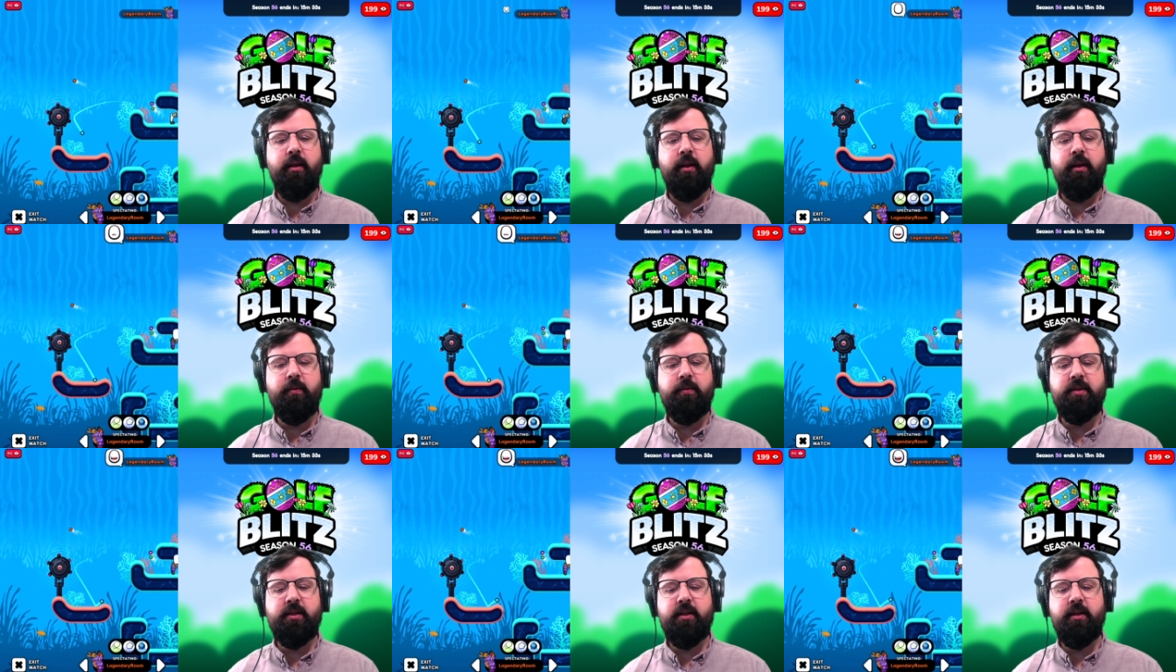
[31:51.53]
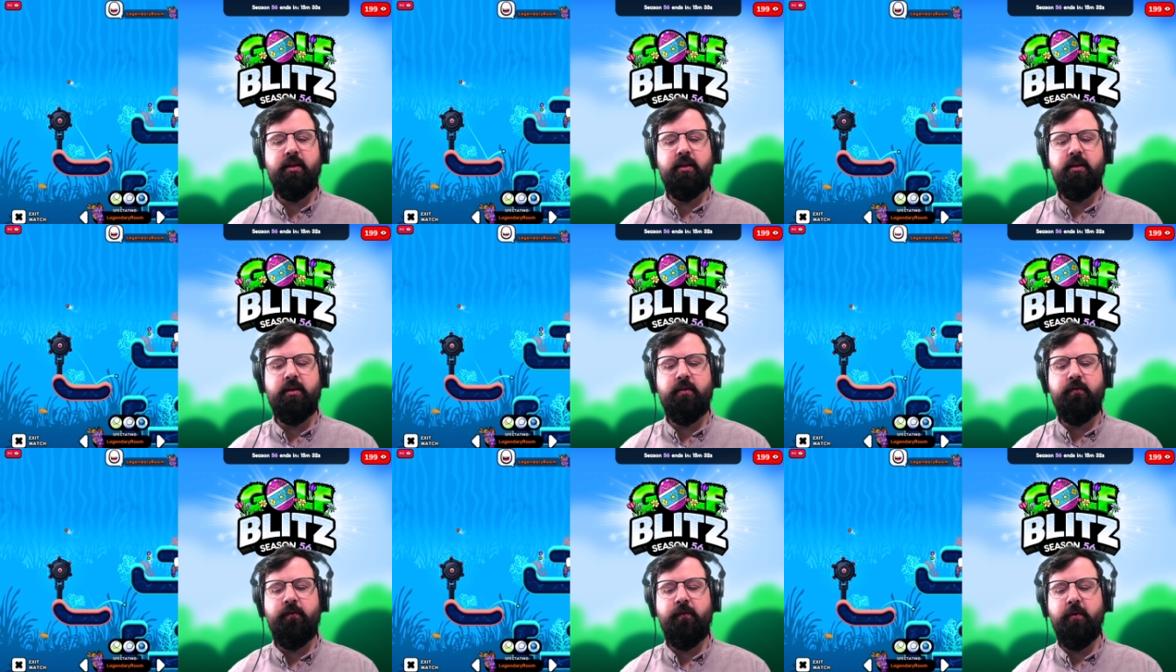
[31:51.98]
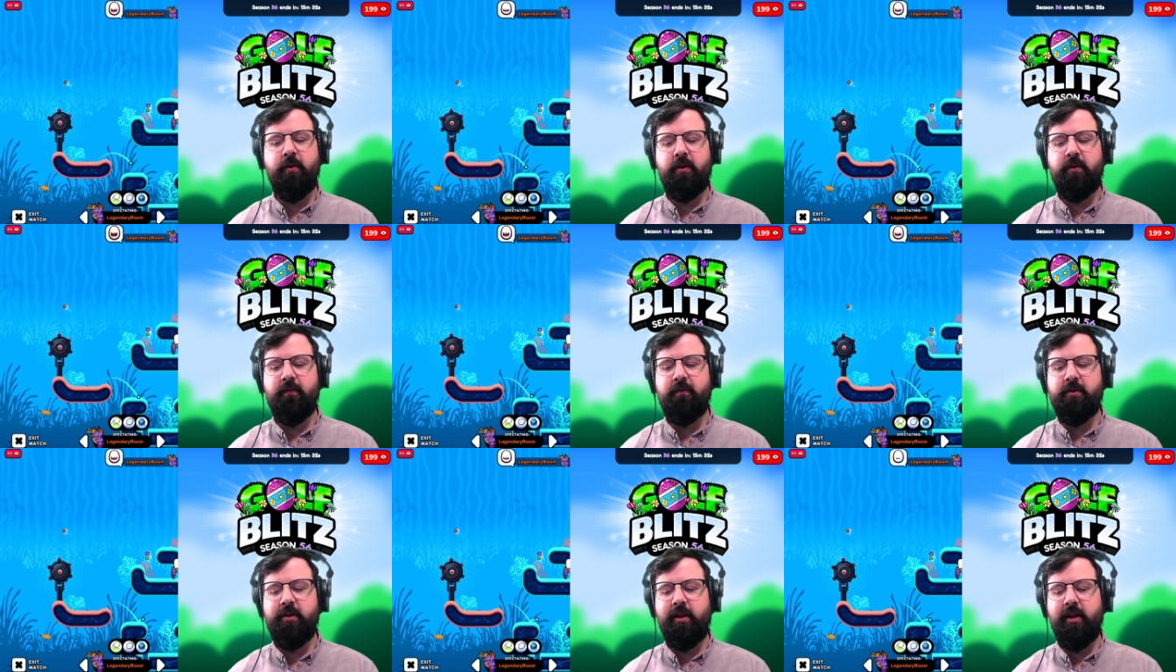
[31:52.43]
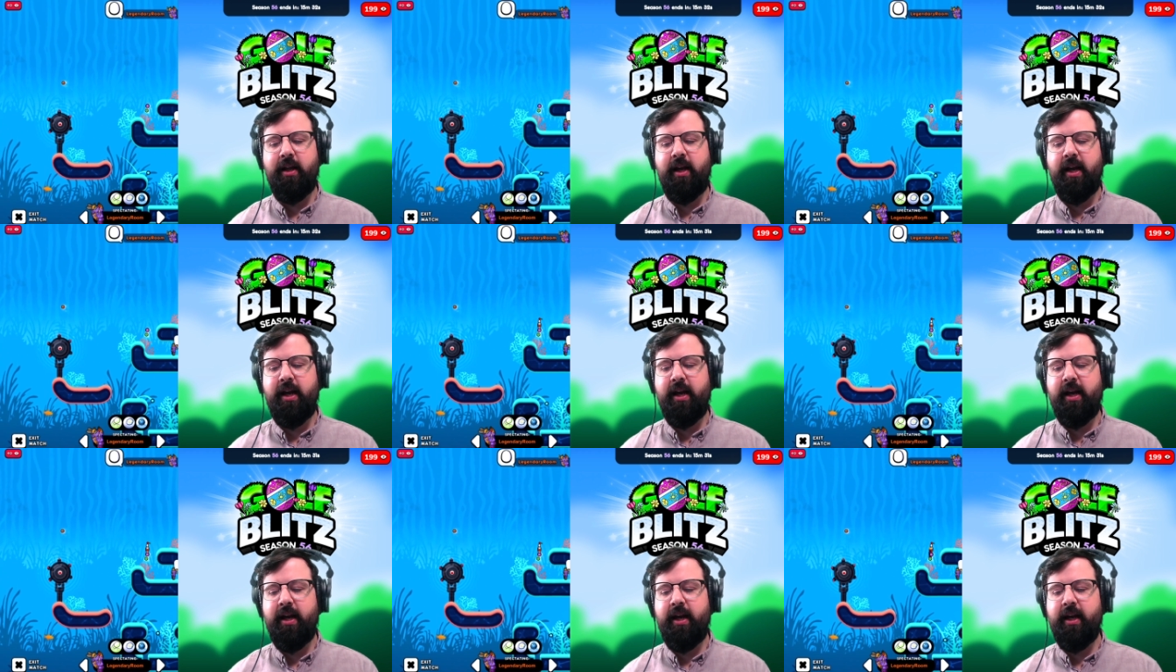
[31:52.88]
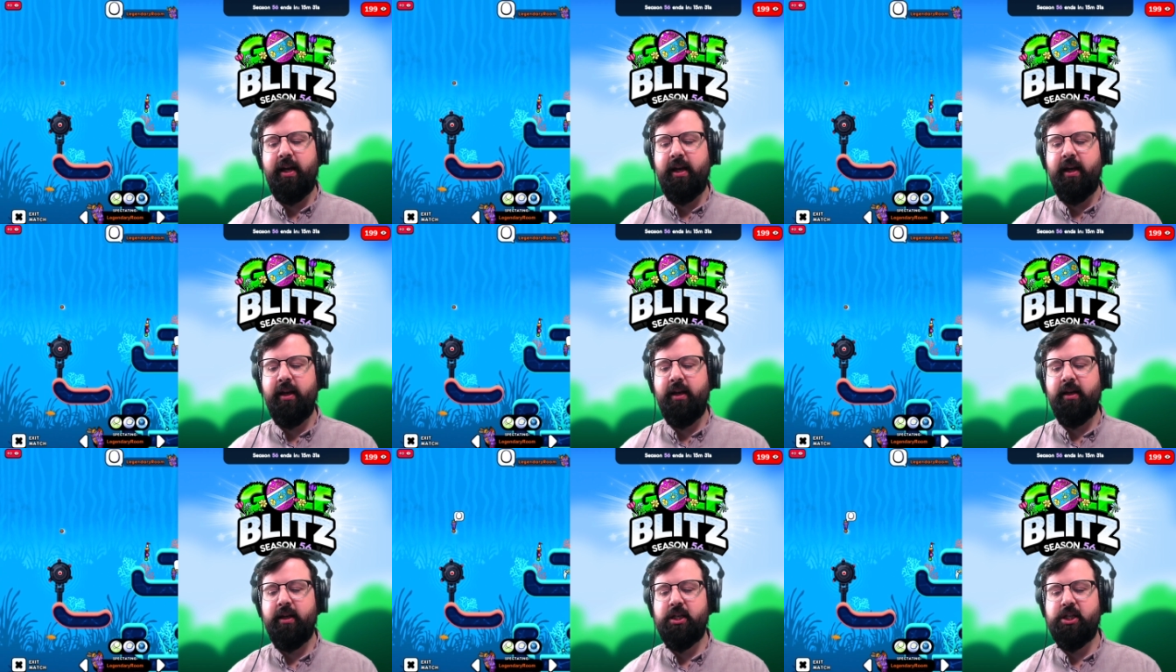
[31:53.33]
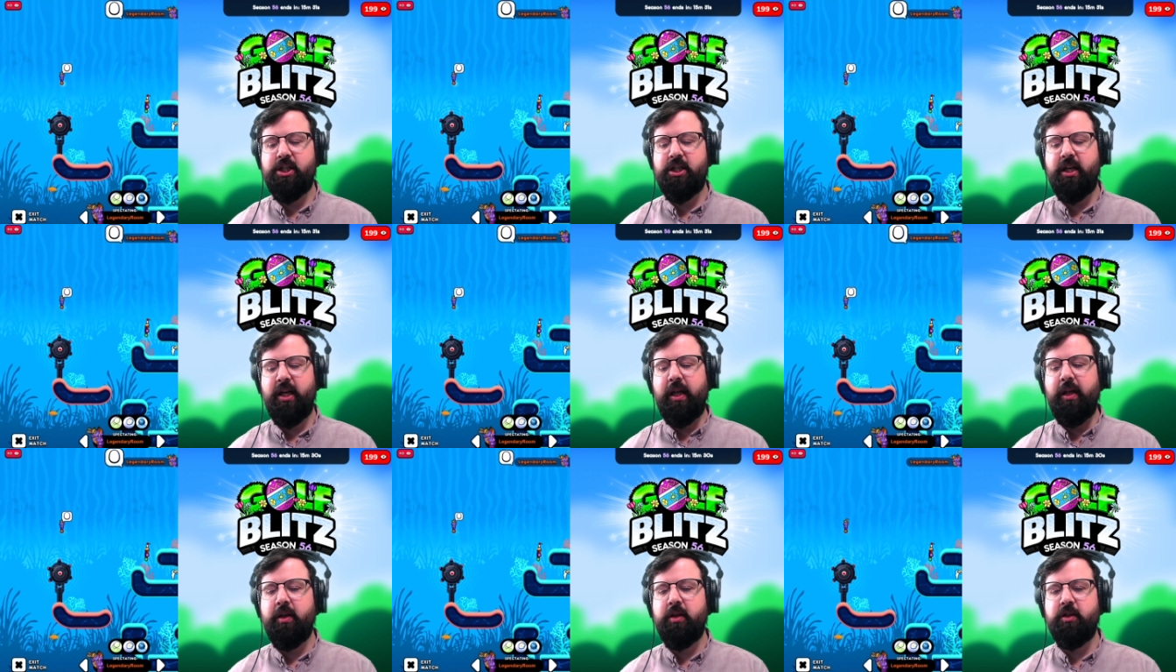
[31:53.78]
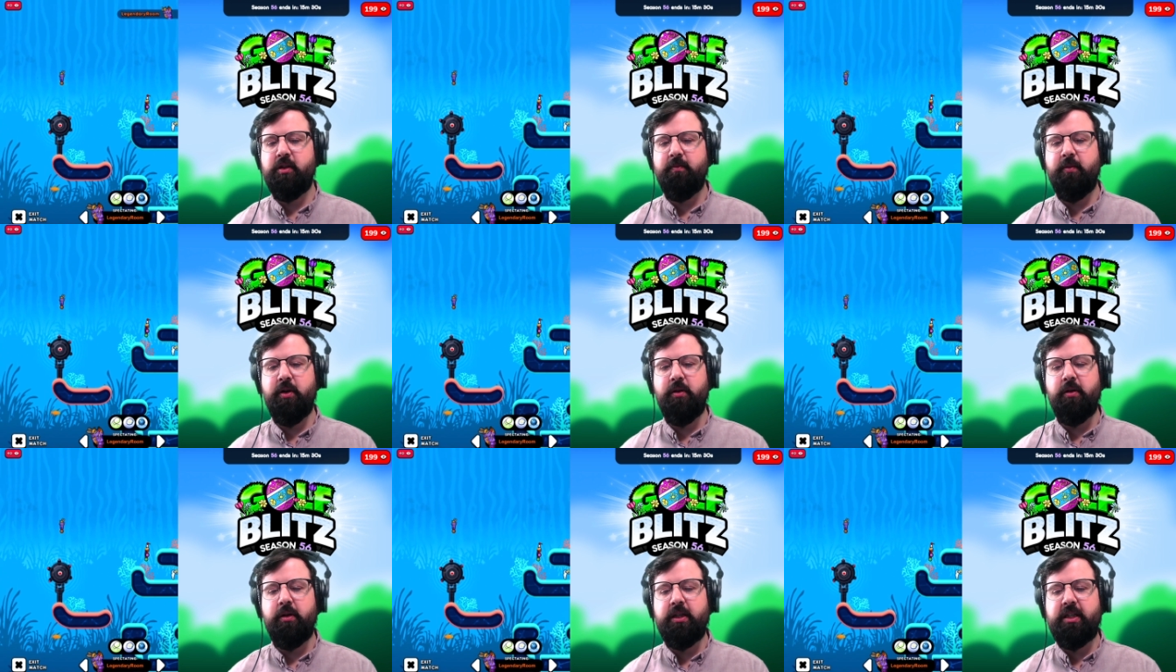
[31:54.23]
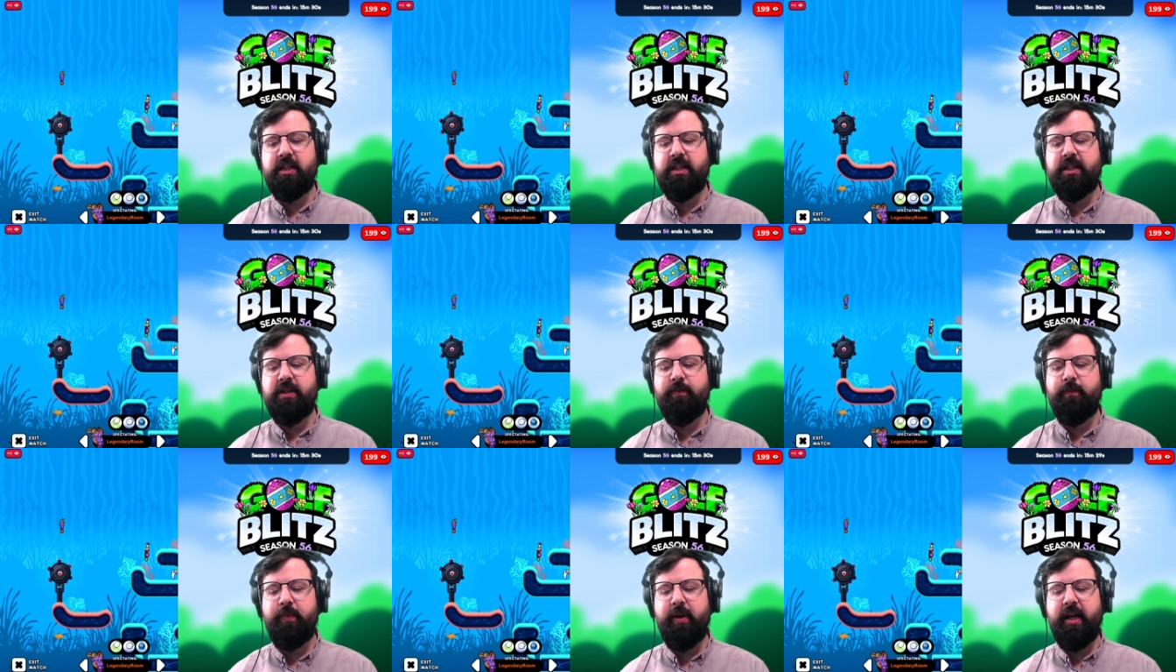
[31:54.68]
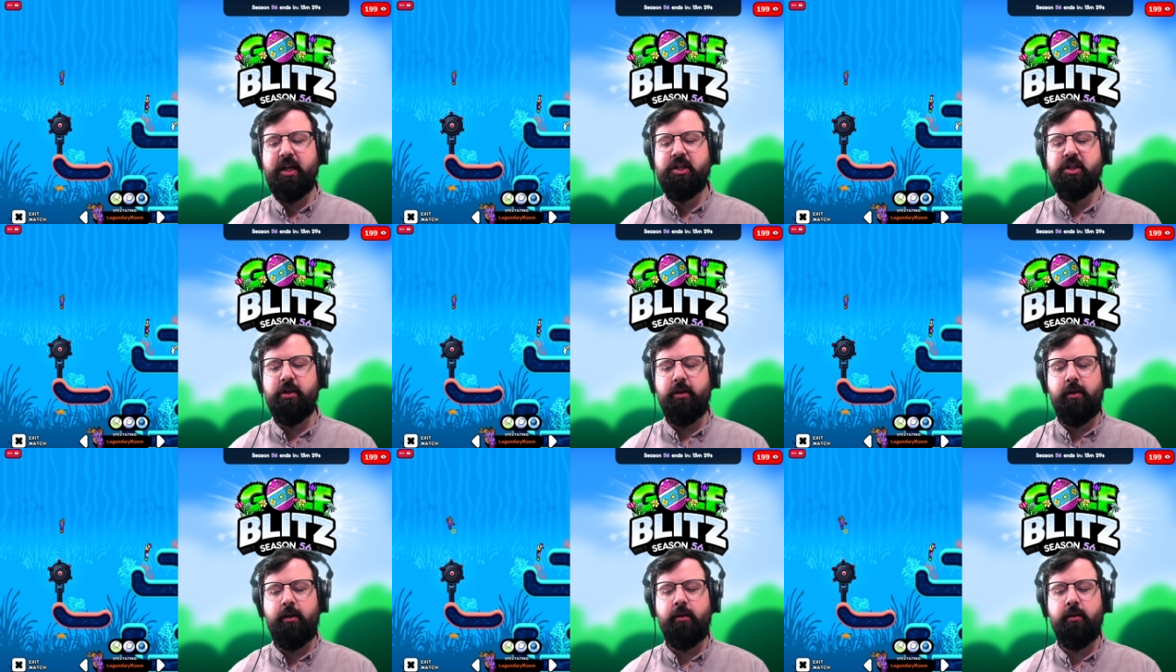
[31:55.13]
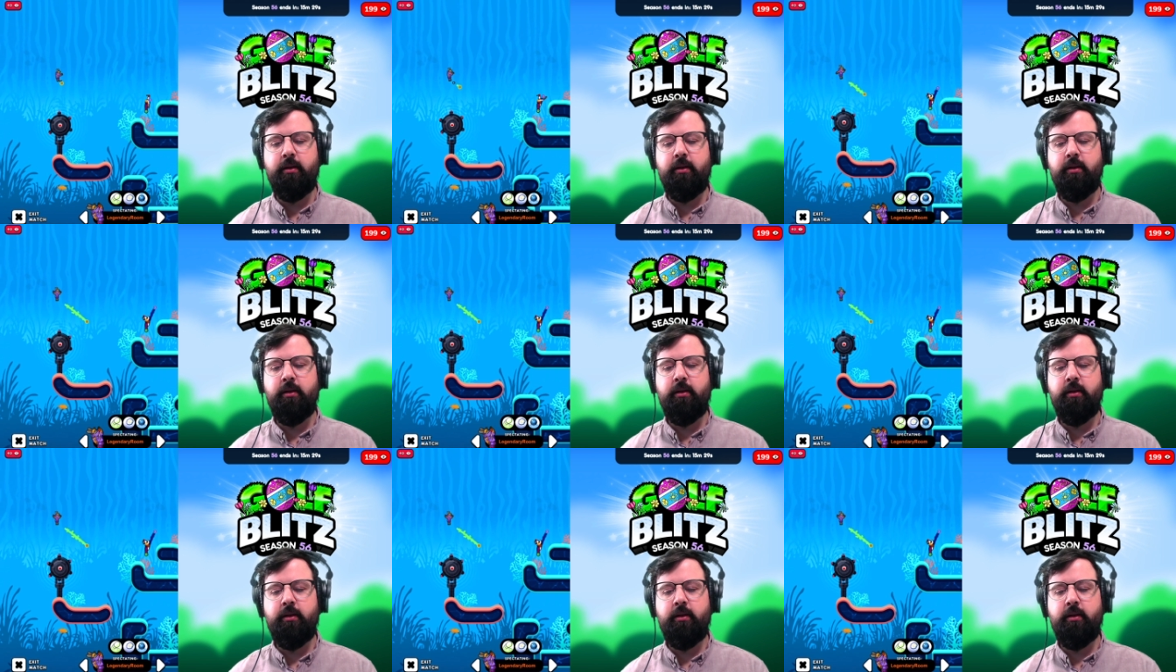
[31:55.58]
That was a fourth of July challenge mode special.